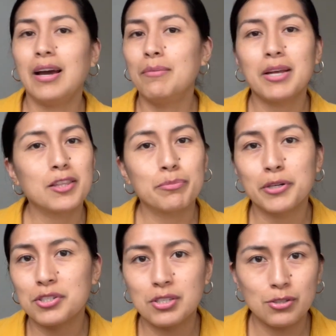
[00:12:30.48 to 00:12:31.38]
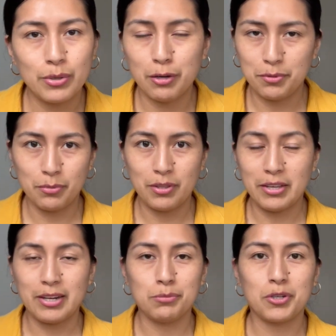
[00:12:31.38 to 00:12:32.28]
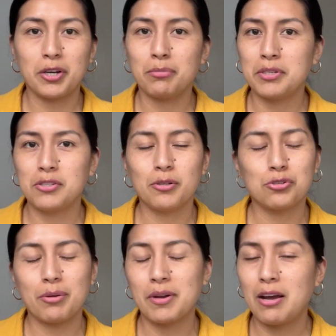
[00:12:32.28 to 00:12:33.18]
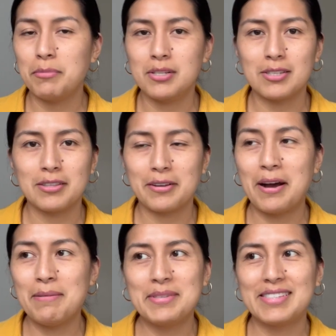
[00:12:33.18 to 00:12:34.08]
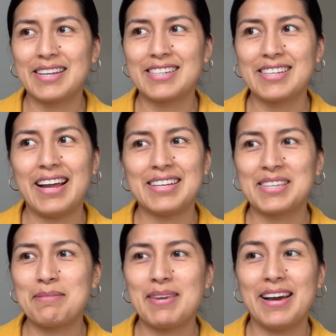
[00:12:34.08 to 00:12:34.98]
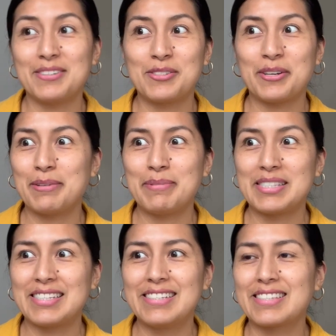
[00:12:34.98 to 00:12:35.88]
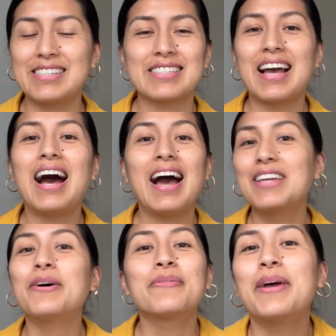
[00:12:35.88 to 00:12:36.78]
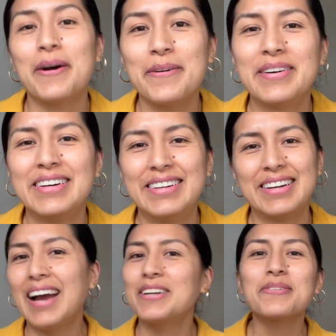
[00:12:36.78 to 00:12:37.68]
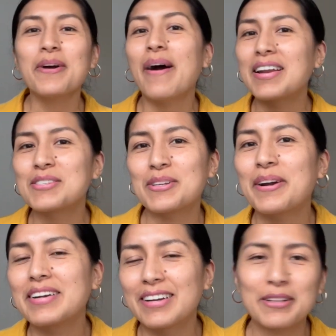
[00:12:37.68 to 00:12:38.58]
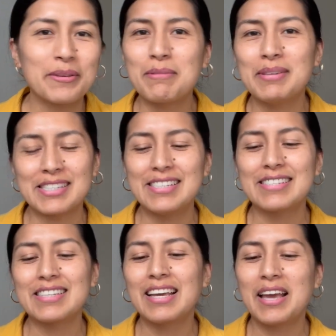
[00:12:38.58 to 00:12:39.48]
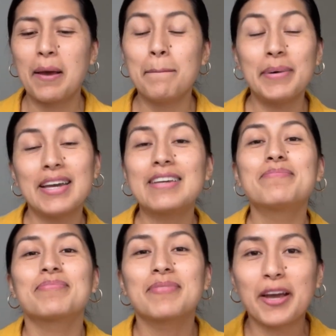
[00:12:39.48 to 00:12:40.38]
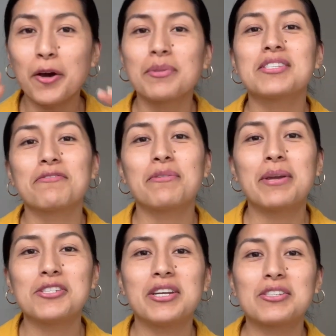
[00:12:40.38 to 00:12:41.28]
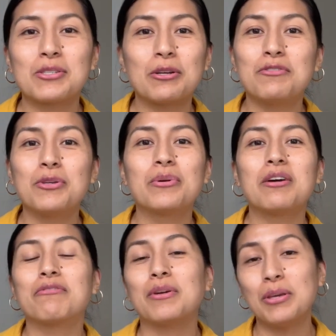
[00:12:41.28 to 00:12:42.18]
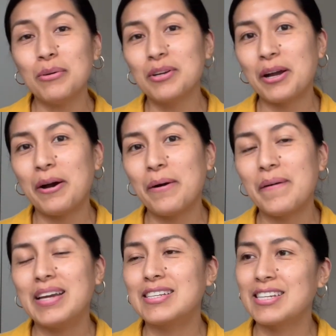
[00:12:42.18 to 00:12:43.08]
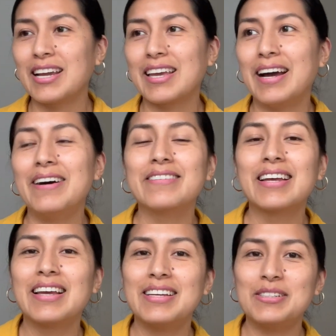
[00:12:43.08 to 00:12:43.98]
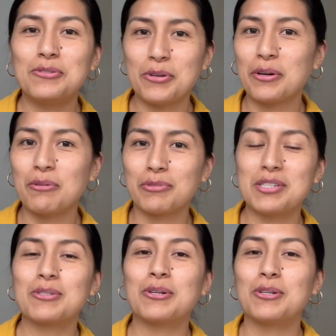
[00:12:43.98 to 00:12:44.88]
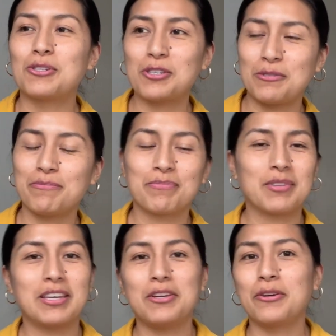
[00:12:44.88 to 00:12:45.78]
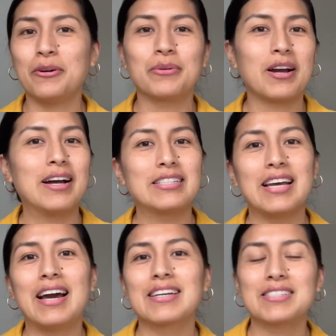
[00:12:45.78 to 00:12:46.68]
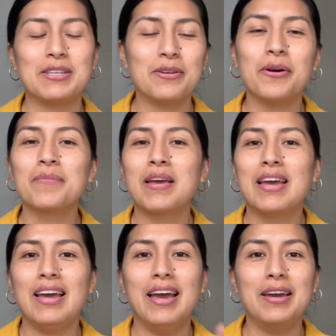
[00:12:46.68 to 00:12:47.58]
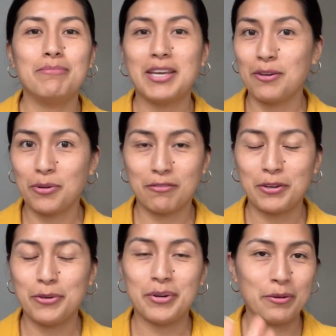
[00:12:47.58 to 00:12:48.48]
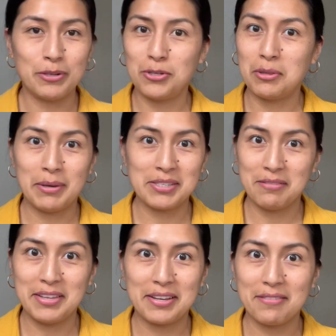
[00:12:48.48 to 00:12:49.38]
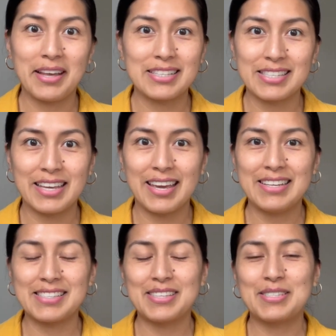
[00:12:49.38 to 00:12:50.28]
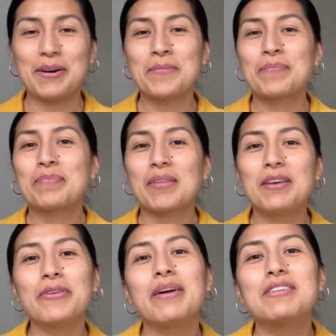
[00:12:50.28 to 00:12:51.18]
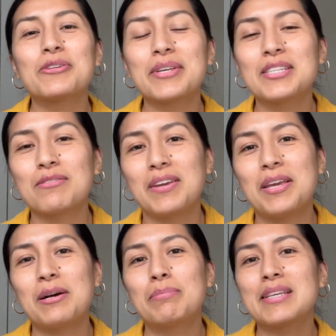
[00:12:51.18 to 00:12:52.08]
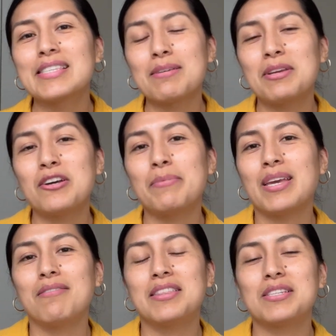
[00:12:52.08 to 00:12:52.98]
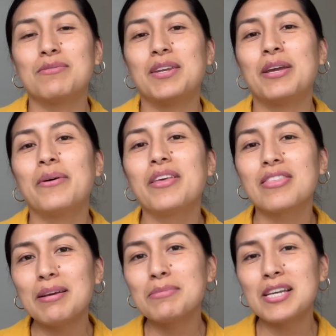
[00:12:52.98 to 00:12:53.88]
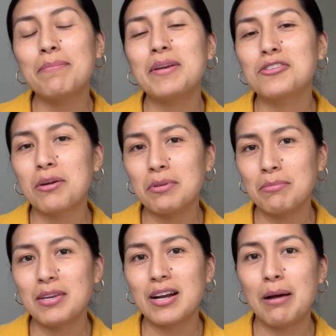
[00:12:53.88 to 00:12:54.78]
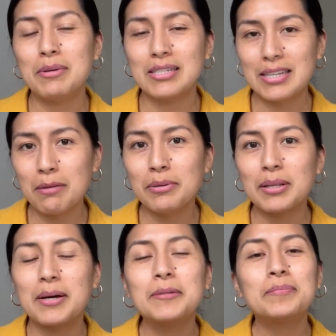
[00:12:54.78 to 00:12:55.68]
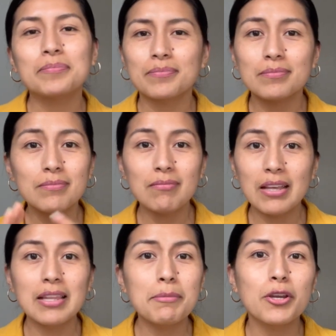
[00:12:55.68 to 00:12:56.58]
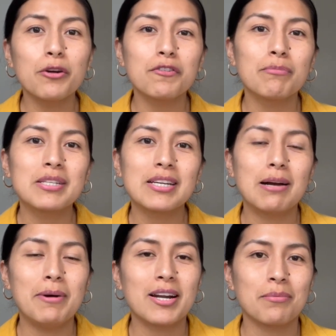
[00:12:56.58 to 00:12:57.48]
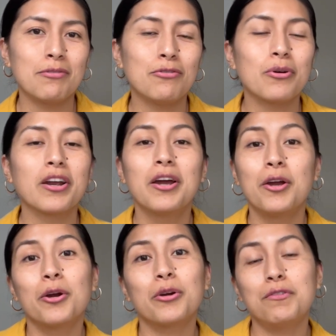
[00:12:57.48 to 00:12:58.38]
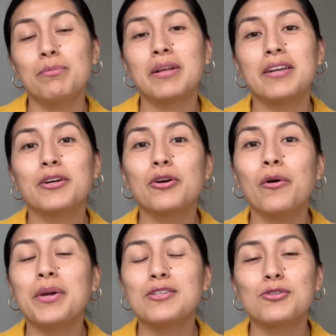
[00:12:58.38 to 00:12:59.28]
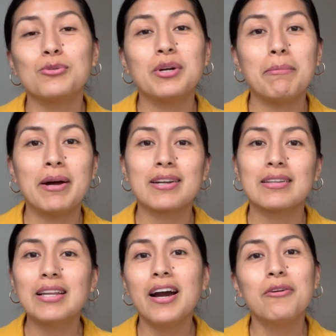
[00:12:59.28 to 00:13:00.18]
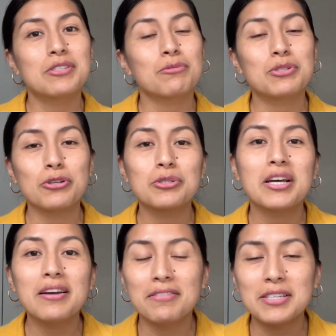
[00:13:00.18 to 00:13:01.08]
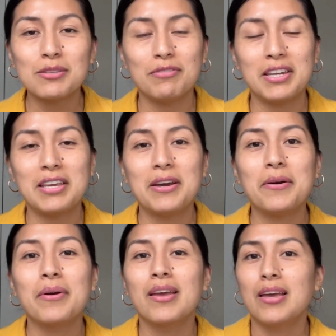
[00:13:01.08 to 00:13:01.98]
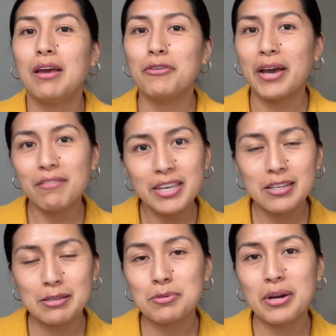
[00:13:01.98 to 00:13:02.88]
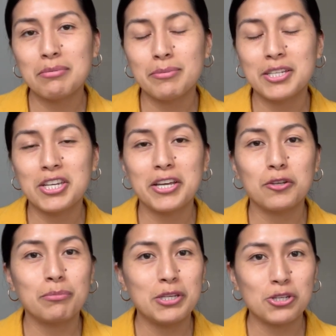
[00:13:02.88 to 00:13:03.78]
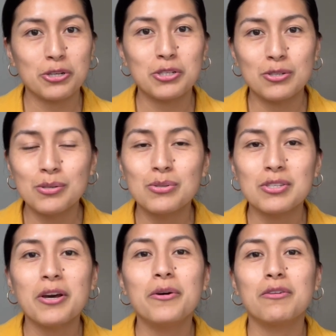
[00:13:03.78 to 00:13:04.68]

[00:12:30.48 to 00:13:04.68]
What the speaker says: I'm not the person to help you with that. I'm sorry. Please don't drop comments in the comment section asking me how to start a business, because I don't know. I don't know how to start a clothing business. But I hope this information has served you enough for you to go and check it out, do your own research, get your own contacts, you know, and make it work for you. And I wish you the best of luck if that's the case. So if you have enjoyed this video, please let me know by giving this video a thumbs up and dropping me a comment down below. Let me know if you've been to Gamarra before or if you plan on going to Gamarra now as a result of this video. If you haven't yet subscribed to my channel, be sure to do so.